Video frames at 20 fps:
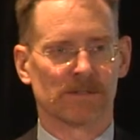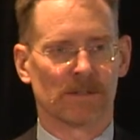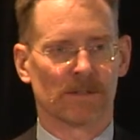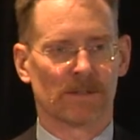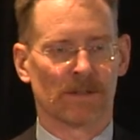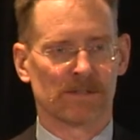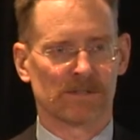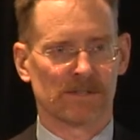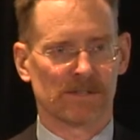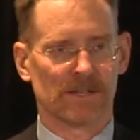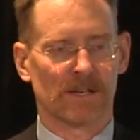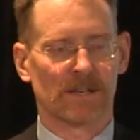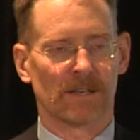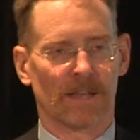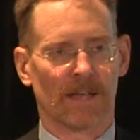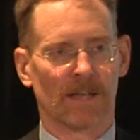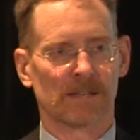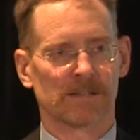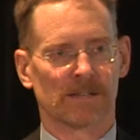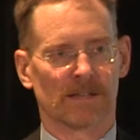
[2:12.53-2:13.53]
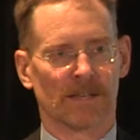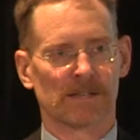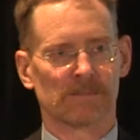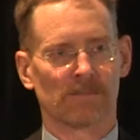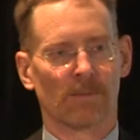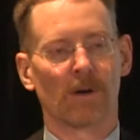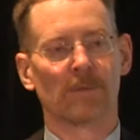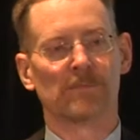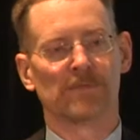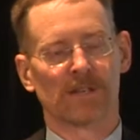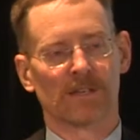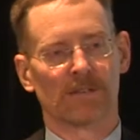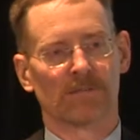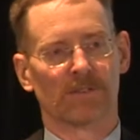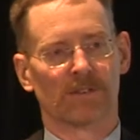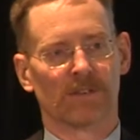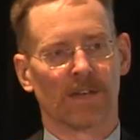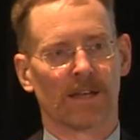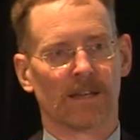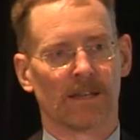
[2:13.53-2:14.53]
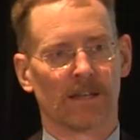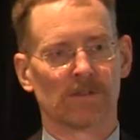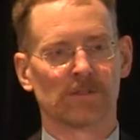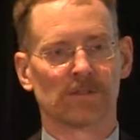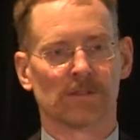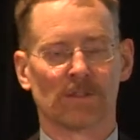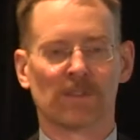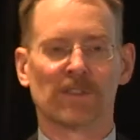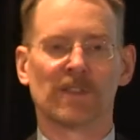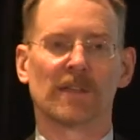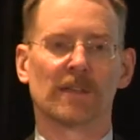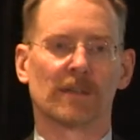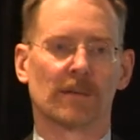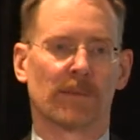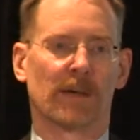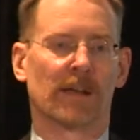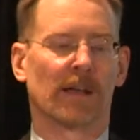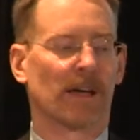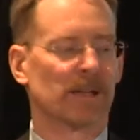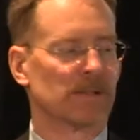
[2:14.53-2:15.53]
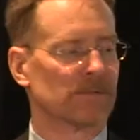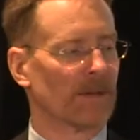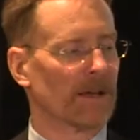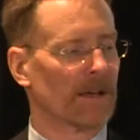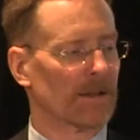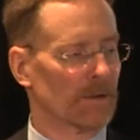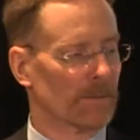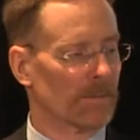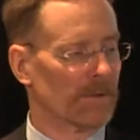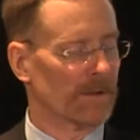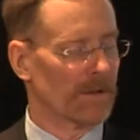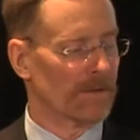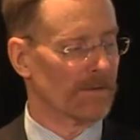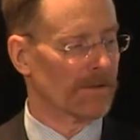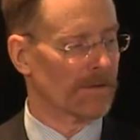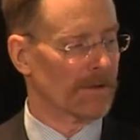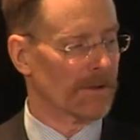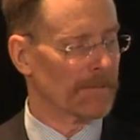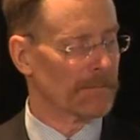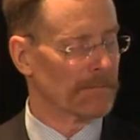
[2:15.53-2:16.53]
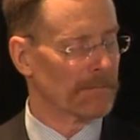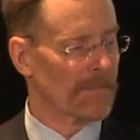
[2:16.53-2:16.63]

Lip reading: And as I said at the outset, that's my objective today, to get you to think about HVAC a little bit differently.